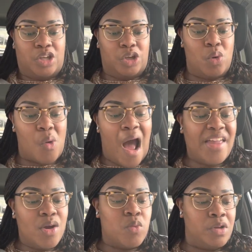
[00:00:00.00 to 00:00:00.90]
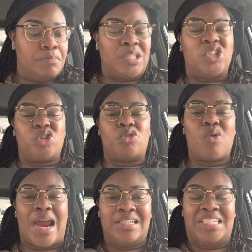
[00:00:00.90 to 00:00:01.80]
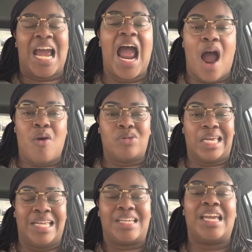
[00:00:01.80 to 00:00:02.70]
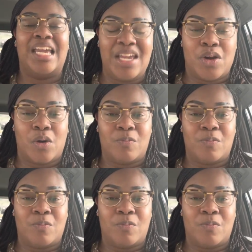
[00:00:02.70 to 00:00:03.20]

Uriah would be struck down and killed.